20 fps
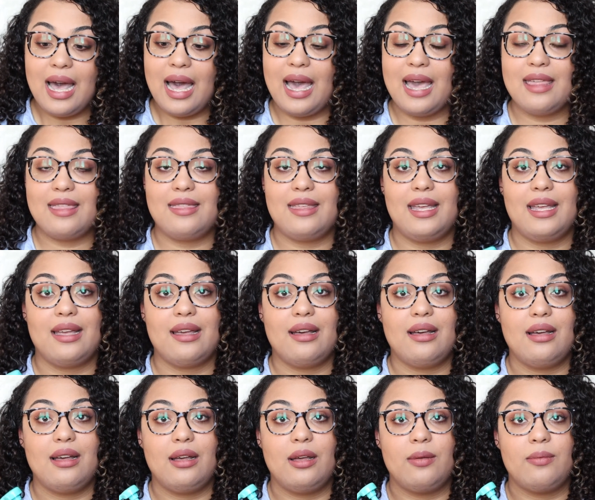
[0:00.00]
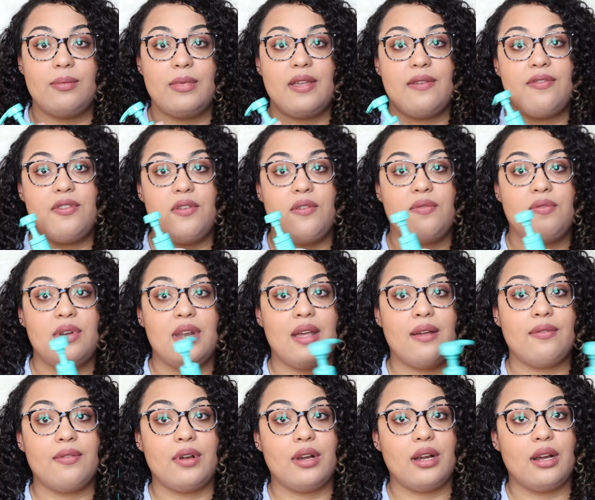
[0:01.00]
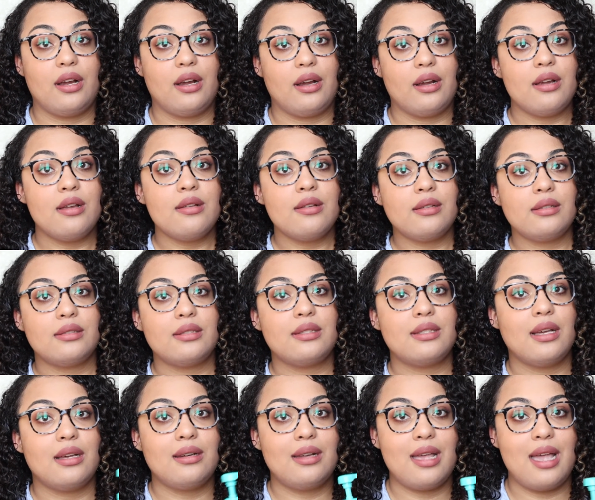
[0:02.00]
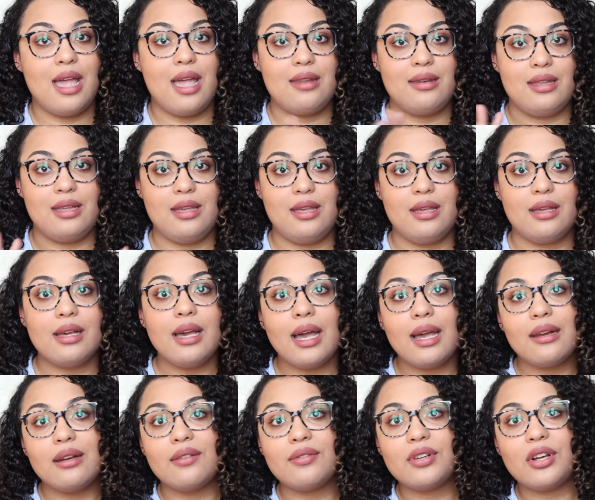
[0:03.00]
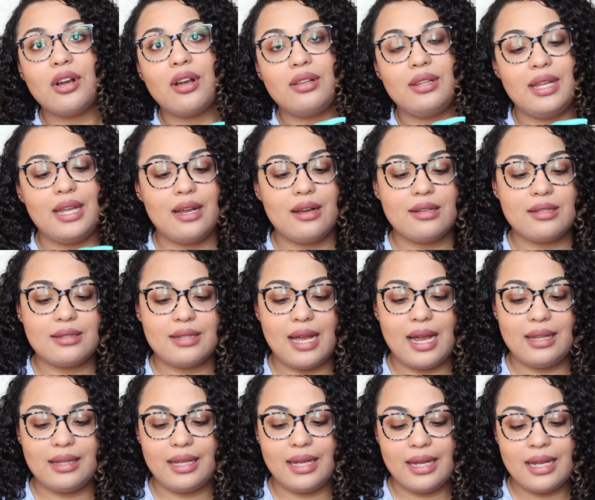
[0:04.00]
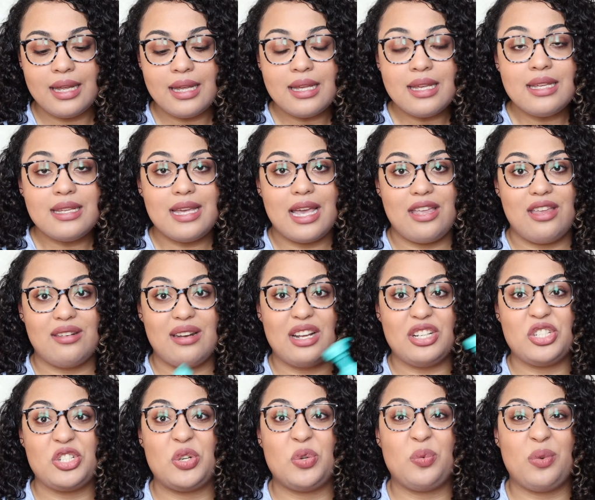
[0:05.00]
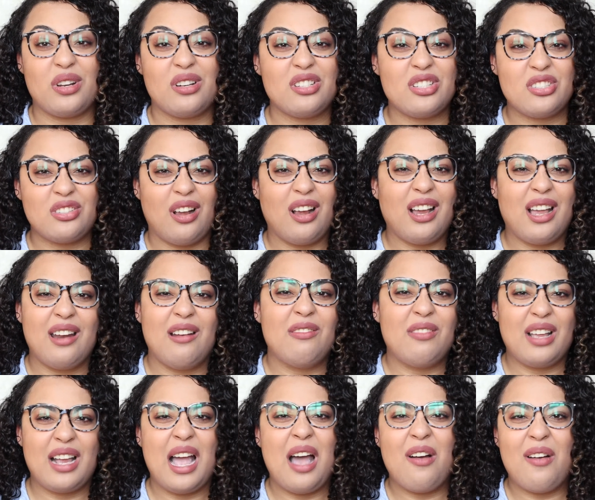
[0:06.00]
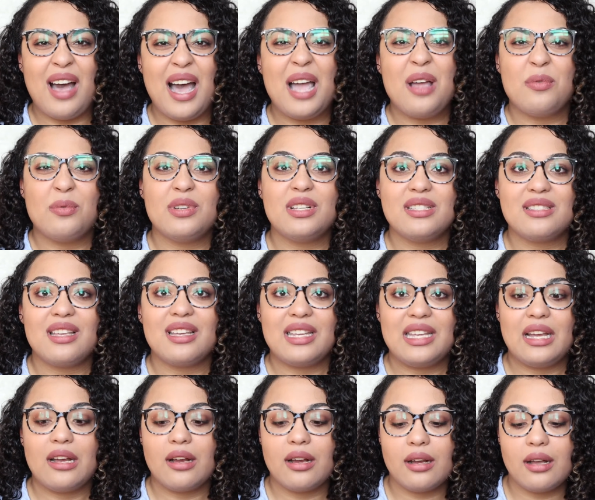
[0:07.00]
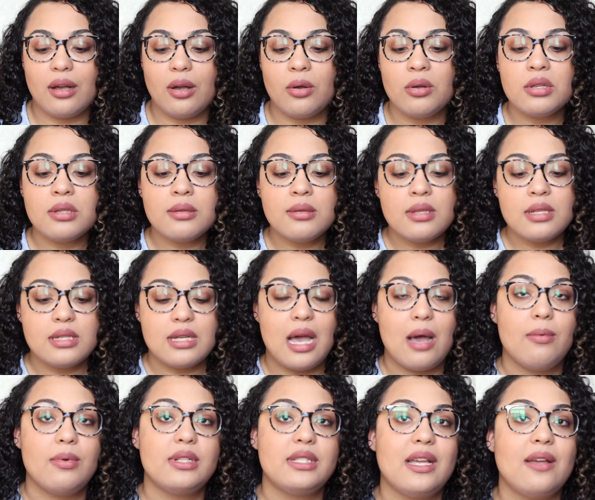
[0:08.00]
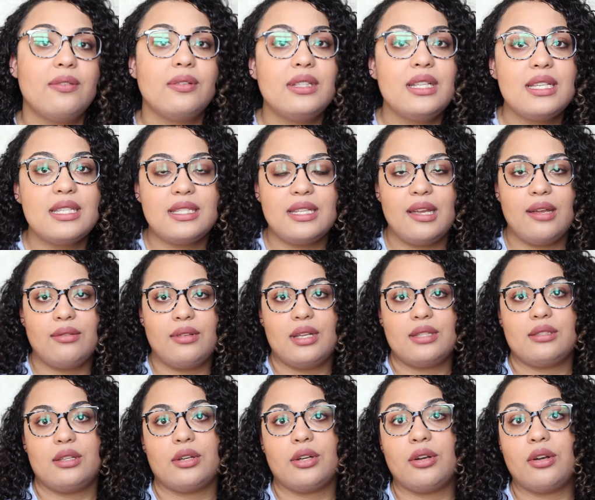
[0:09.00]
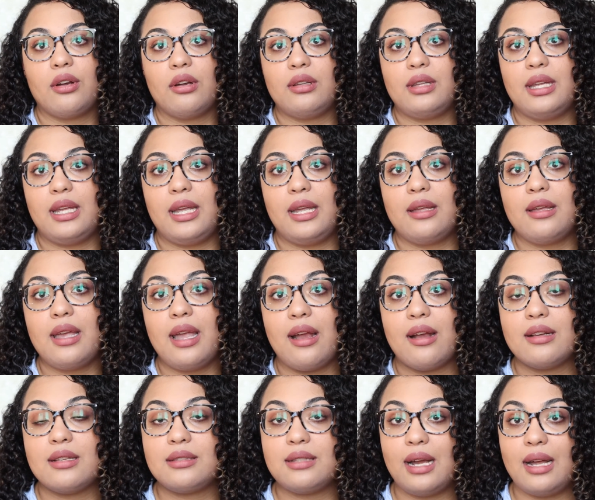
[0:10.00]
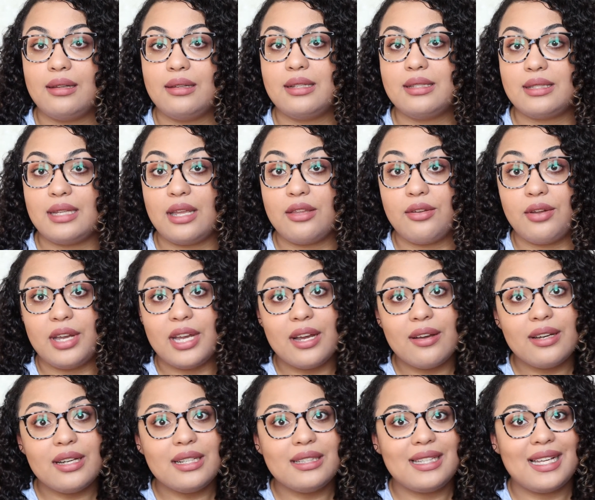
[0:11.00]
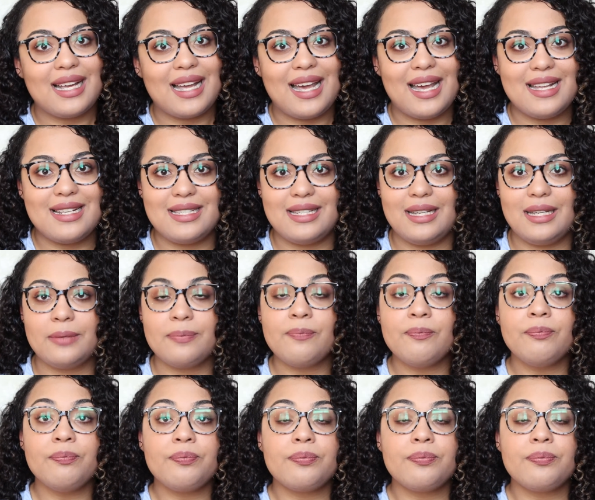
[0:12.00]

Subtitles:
I think if you've never done any kind of curly hairstyling and you're not sure where to start, kind of like how I was a year ago, I would definitely see if there's a curly hairstylist in your area like I did.